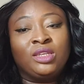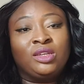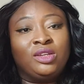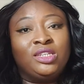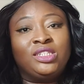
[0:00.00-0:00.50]

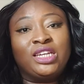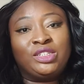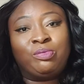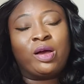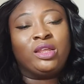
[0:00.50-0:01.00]
on the
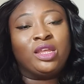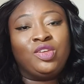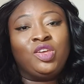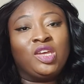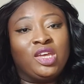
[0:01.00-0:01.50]
search bar then
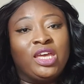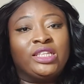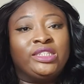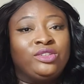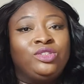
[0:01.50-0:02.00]
you can get
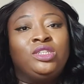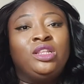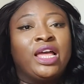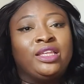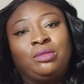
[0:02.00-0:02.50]
you see
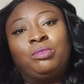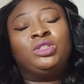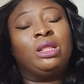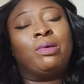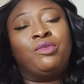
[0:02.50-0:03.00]
like most
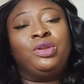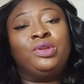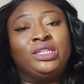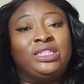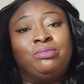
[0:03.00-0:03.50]
of them are really
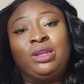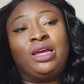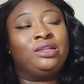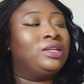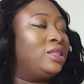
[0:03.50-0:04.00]
really similar
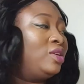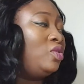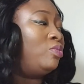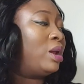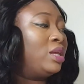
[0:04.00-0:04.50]
and i think
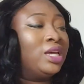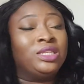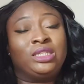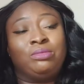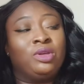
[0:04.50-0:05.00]
you probably get the
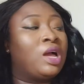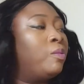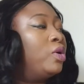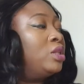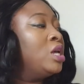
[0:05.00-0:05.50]
same look. i
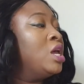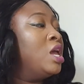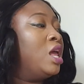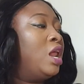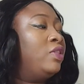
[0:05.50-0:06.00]
bought
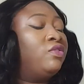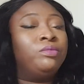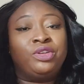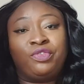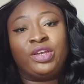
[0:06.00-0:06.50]
a lot of them from
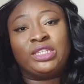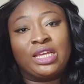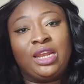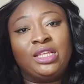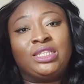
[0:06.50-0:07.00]
different
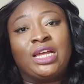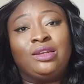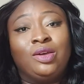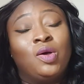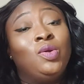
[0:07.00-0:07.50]
sellers and
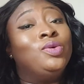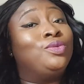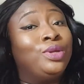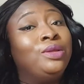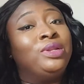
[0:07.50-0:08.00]
they all look
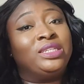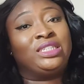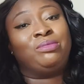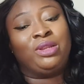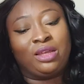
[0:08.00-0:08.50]
really really
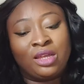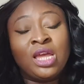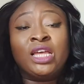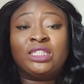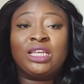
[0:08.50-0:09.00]
similar
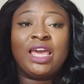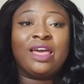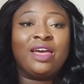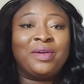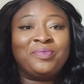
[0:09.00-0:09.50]
so
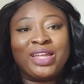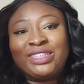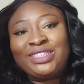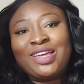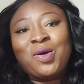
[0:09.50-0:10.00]
yeah um
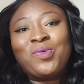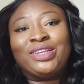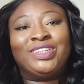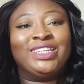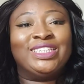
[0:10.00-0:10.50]
that's it i hope you
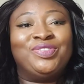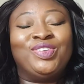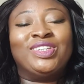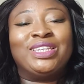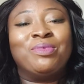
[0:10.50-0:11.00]
enjoyed this
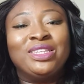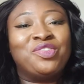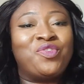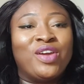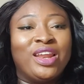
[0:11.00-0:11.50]
video something
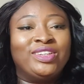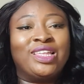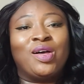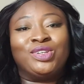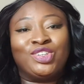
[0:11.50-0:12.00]
different i just
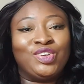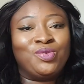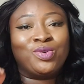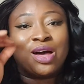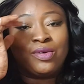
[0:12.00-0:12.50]
thought i'll show
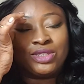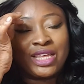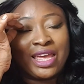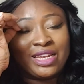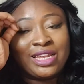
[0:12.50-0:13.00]
you what i was
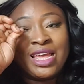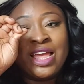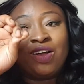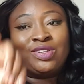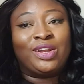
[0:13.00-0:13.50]
getting
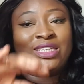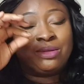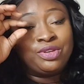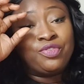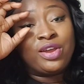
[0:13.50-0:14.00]
so i wanted
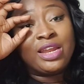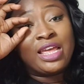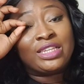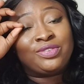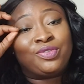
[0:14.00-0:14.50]
some different
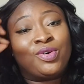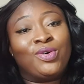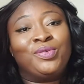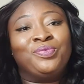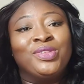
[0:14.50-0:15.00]
hairs for